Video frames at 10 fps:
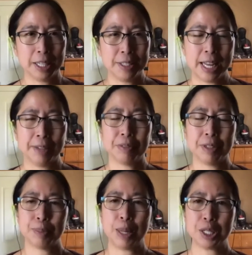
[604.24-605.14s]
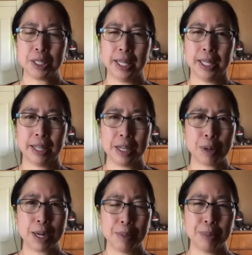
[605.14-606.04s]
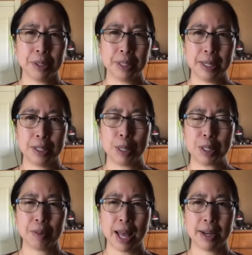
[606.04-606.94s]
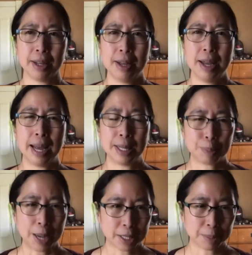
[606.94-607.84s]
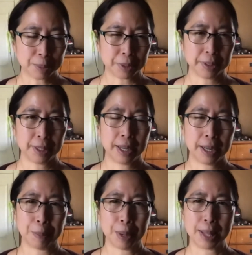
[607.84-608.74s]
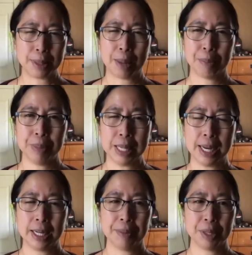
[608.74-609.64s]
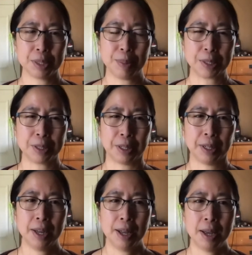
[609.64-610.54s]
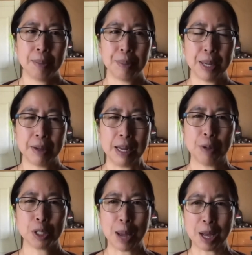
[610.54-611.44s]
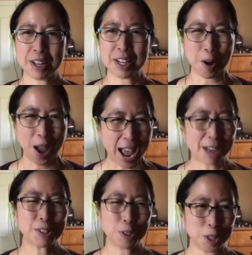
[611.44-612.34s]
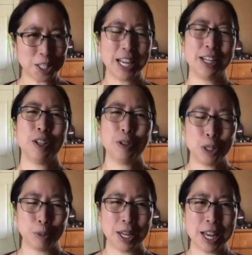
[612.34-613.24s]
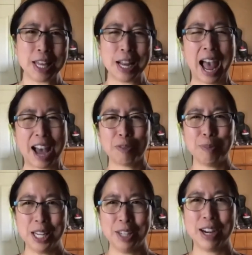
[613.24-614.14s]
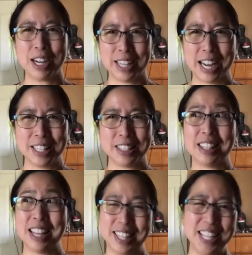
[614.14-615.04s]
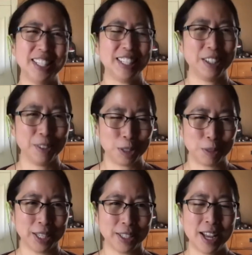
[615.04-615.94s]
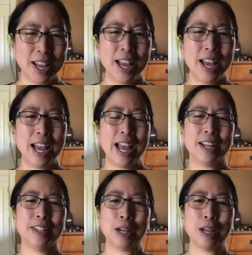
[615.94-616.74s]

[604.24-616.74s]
Dave was mentioning, I tried to build in as much of that as possible at that beginning of the semester. But it was about, half students getting used to it, and then half me recognizing that they need to get used to it, and